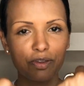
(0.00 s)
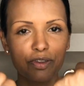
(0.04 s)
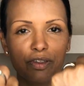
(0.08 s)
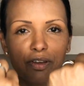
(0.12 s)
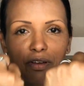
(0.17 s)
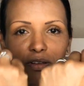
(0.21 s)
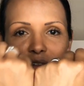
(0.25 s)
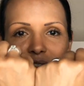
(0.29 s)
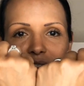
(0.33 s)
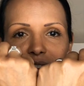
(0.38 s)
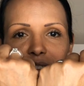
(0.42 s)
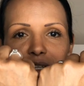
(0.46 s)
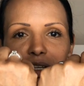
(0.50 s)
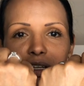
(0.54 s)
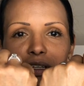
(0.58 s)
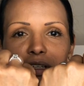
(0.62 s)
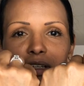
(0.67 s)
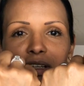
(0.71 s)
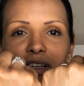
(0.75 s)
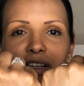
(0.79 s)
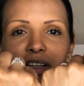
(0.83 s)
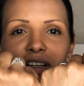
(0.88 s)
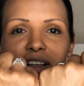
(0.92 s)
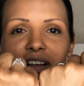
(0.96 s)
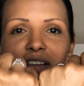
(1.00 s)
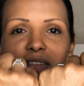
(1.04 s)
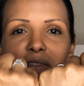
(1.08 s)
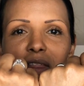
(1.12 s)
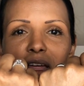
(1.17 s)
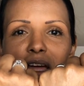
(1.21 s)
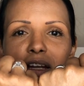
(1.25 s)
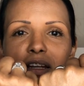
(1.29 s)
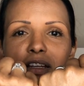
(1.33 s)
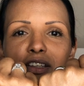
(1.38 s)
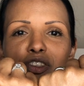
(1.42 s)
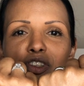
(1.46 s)
So you can see
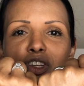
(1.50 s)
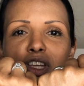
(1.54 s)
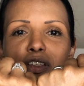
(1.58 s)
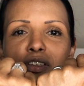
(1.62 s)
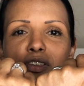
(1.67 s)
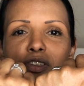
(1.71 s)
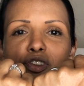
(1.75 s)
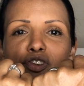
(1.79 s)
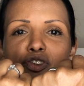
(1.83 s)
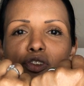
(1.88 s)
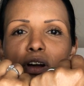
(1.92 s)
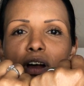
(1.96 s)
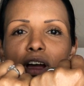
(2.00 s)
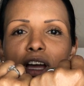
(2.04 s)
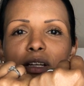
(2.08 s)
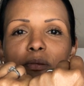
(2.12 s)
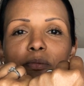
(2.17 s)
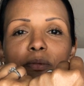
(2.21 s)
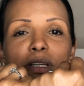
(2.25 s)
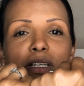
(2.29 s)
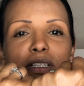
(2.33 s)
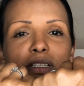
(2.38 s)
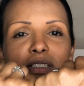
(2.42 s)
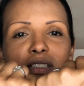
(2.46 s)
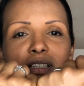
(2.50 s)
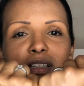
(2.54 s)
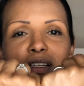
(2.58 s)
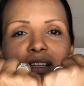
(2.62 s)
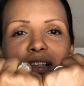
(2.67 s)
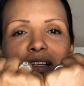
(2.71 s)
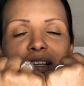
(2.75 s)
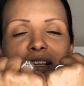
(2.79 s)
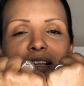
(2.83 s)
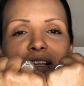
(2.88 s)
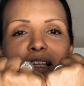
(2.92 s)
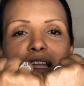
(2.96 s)
that is dried, but it's
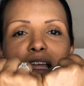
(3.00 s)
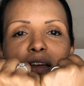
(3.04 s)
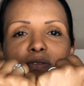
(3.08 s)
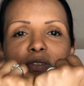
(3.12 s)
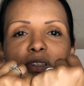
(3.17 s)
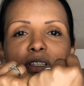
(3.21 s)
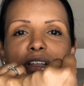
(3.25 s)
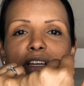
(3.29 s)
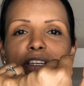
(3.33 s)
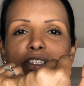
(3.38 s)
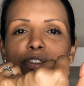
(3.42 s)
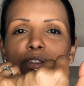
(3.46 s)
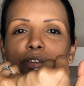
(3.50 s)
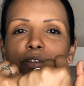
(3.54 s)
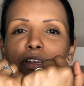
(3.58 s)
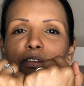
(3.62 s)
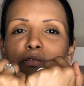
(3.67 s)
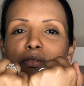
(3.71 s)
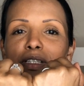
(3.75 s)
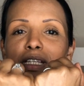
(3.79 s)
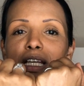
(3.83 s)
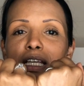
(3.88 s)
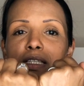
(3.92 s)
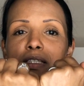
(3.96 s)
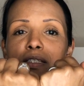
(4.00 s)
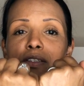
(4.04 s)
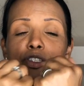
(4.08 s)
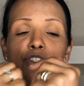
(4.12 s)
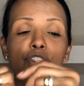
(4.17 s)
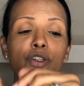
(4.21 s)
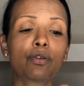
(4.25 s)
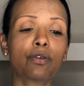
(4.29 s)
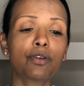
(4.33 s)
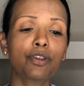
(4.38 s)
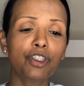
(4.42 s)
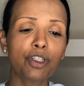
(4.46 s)
left a nice sort of
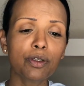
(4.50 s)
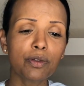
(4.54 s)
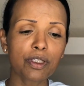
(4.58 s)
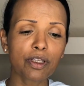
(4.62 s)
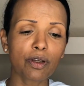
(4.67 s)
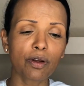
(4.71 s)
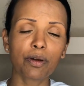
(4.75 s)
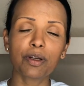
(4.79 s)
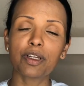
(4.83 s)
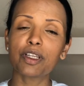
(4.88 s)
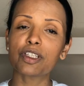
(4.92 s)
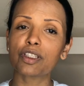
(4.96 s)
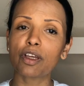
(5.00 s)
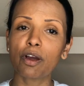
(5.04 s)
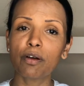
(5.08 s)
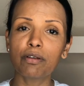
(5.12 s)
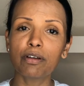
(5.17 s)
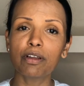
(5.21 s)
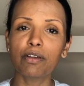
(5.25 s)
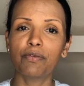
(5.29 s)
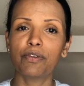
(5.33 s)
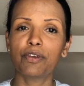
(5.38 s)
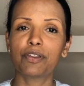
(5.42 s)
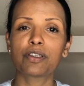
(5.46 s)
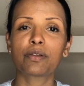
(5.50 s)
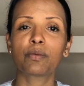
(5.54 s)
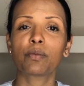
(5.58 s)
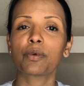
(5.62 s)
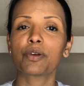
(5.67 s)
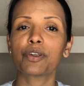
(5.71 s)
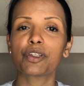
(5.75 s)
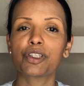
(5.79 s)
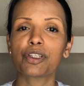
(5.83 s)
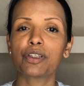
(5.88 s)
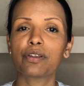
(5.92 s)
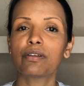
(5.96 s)
iridescence. You could use it on its own if you didn't
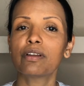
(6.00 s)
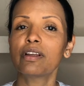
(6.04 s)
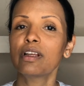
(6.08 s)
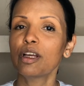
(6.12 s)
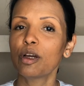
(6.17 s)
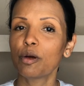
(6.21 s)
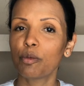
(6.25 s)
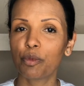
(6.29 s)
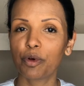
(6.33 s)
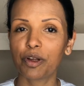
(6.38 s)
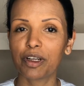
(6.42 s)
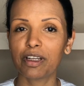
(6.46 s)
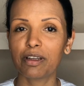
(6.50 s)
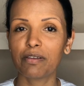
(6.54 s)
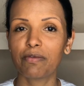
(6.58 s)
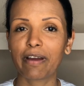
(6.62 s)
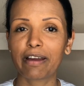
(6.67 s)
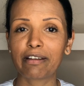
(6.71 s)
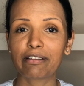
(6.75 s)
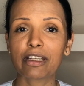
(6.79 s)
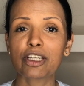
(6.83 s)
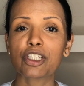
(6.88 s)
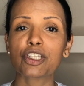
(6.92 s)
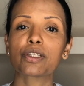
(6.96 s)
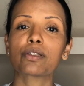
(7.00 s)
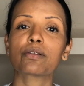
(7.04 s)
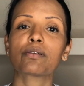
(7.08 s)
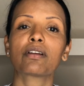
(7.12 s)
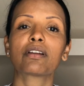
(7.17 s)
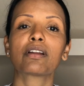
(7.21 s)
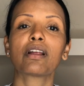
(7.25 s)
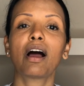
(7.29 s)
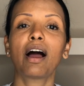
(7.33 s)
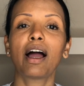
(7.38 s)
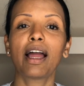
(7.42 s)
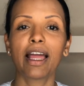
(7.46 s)
want to put any foundation
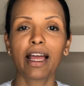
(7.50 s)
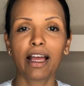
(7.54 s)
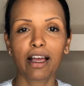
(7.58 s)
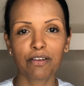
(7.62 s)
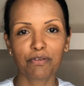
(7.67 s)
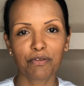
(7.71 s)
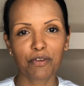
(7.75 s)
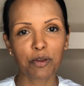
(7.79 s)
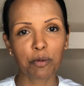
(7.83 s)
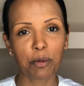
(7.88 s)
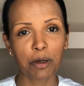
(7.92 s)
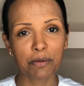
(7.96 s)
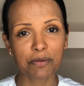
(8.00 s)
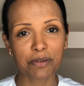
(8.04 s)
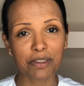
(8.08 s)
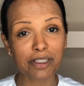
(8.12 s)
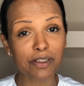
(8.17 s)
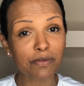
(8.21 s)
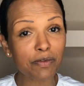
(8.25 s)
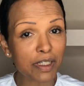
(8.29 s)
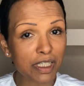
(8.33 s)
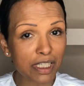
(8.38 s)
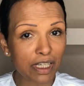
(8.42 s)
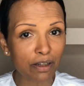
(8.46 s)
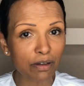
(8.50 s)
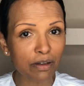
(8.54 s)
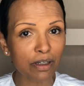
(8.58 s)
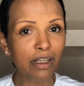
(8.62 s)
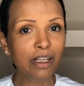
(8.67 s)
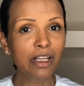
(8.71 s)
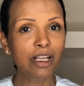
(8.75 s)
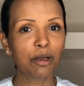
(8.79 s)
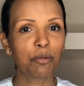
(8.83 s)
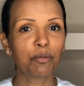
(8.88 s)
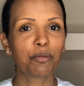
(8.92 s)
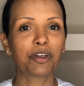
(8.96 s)
on. I have, for the purpose of this video,
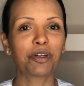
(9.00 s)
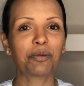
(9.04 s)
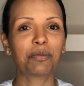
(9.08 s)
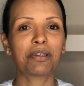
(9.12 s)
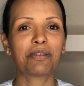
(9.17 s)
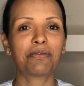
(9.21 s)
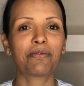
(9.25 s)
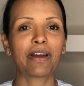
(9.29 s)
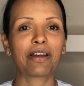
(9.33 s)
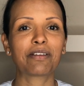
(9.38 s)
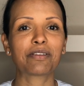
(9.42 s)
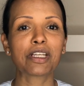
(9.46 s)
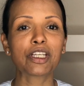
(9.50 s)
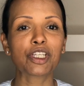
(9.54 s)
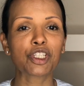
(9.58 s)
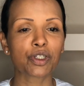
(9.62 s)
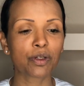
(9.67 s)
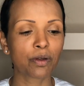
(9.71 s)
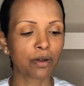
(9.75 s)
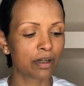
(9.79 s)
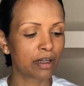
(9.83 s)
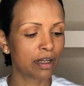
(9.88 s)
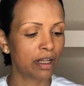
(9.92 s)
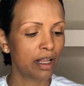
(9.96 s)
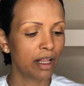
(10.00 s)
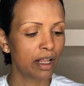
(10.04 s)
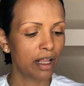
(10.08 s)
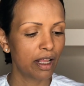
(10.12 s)
put a bit of foundation on.